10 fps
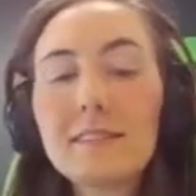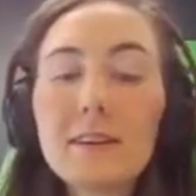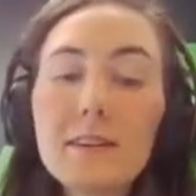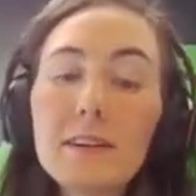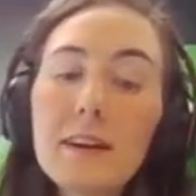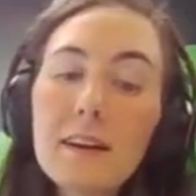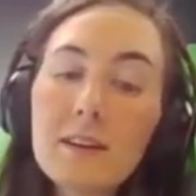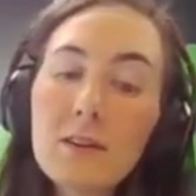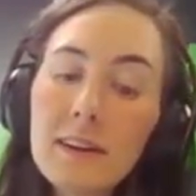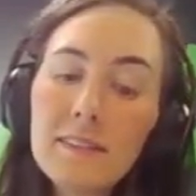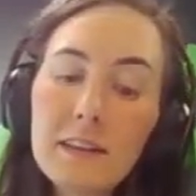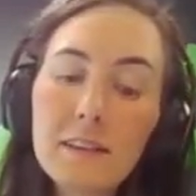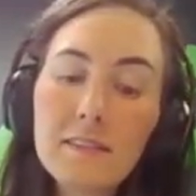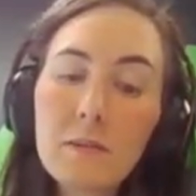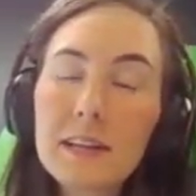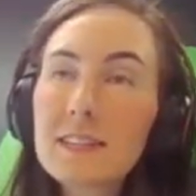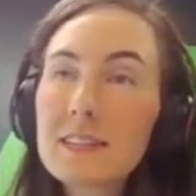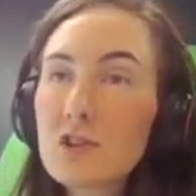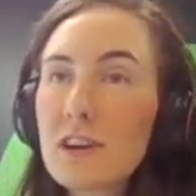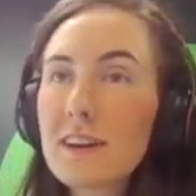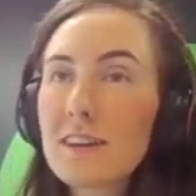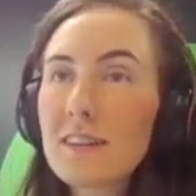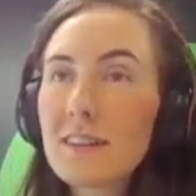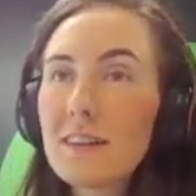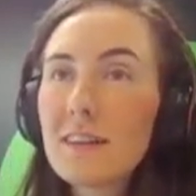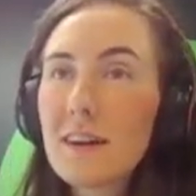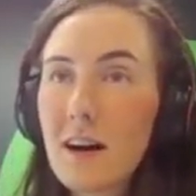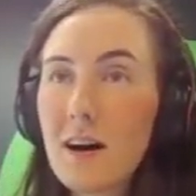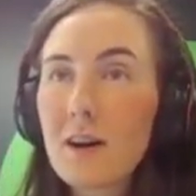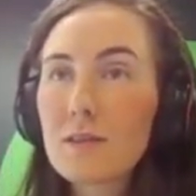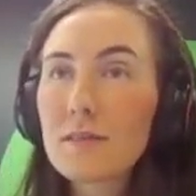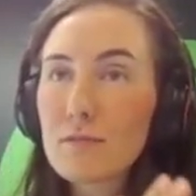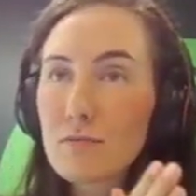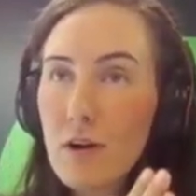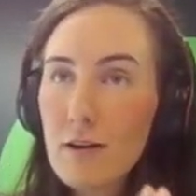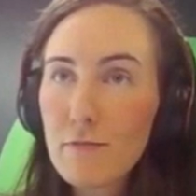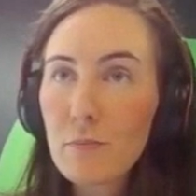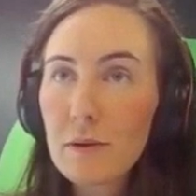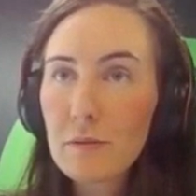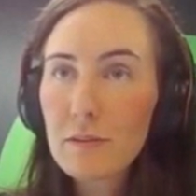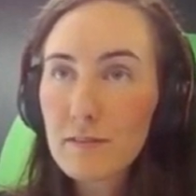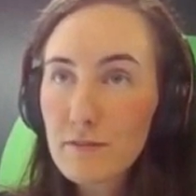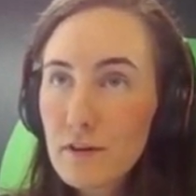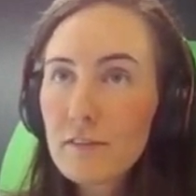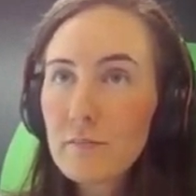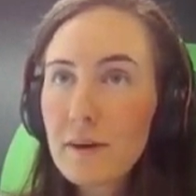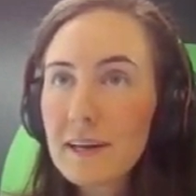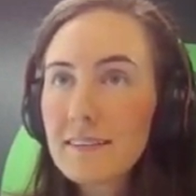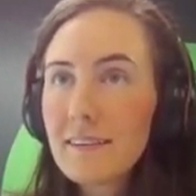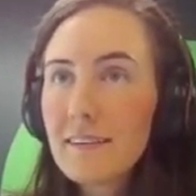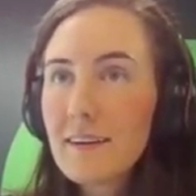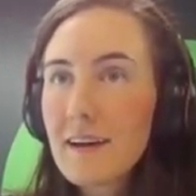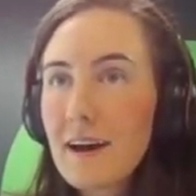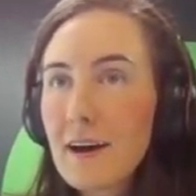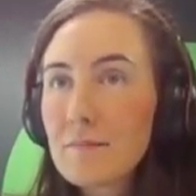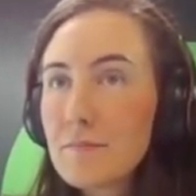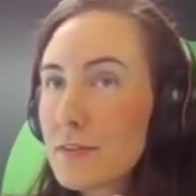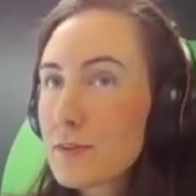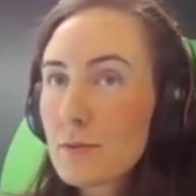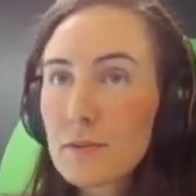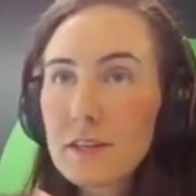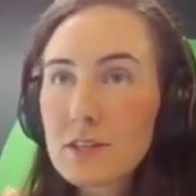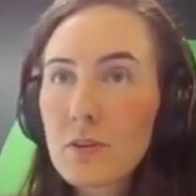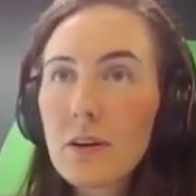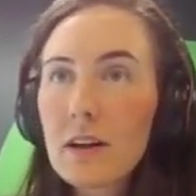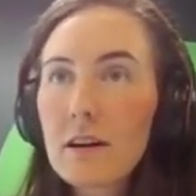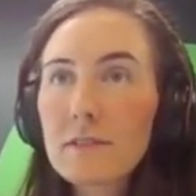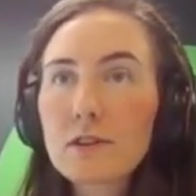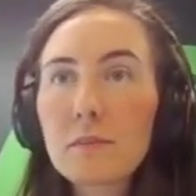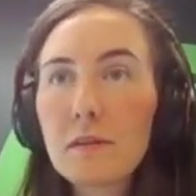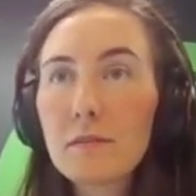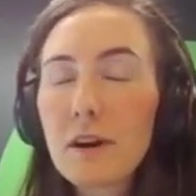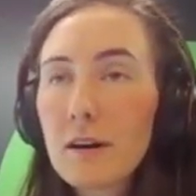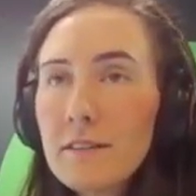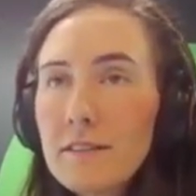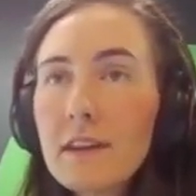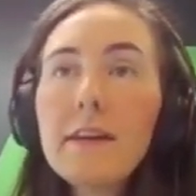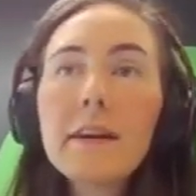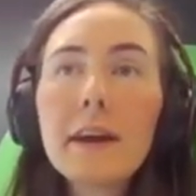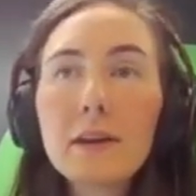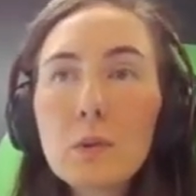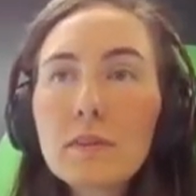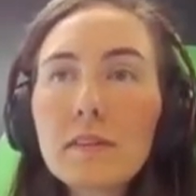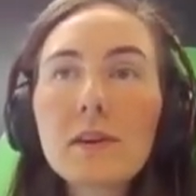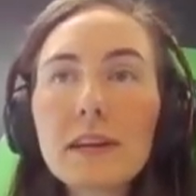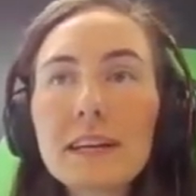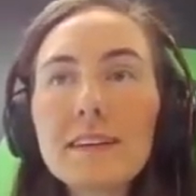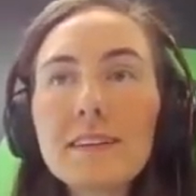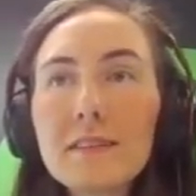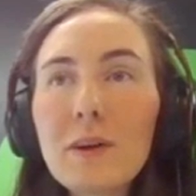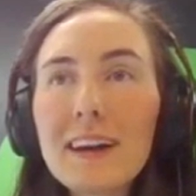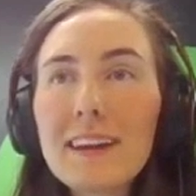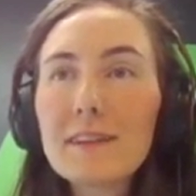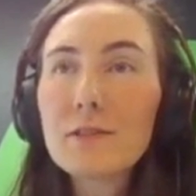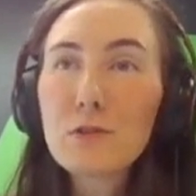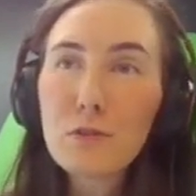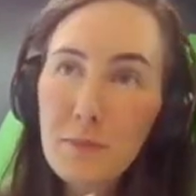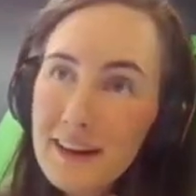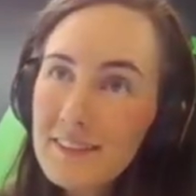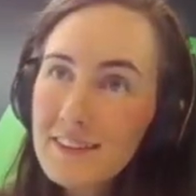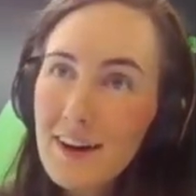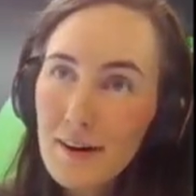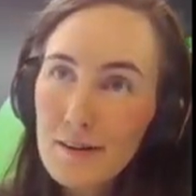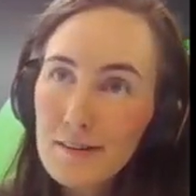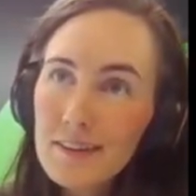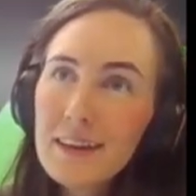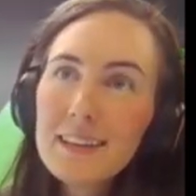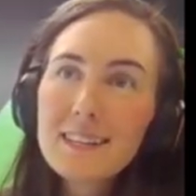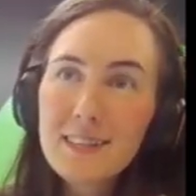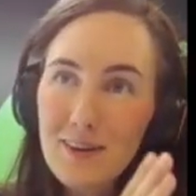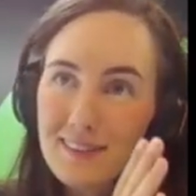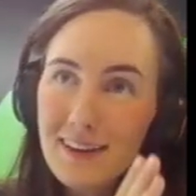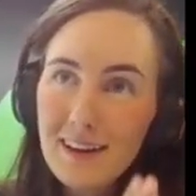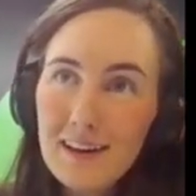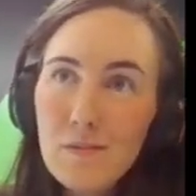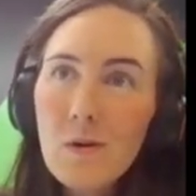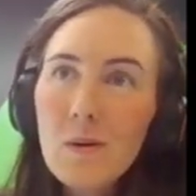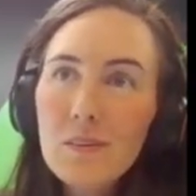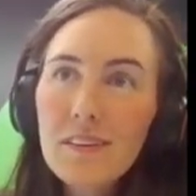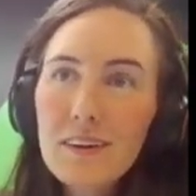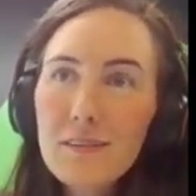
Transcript: So nice and easy way to track a hose right from when it was first made through the entire lifetime of the hose, and also an easy way if you're replacing a hose to know exactly what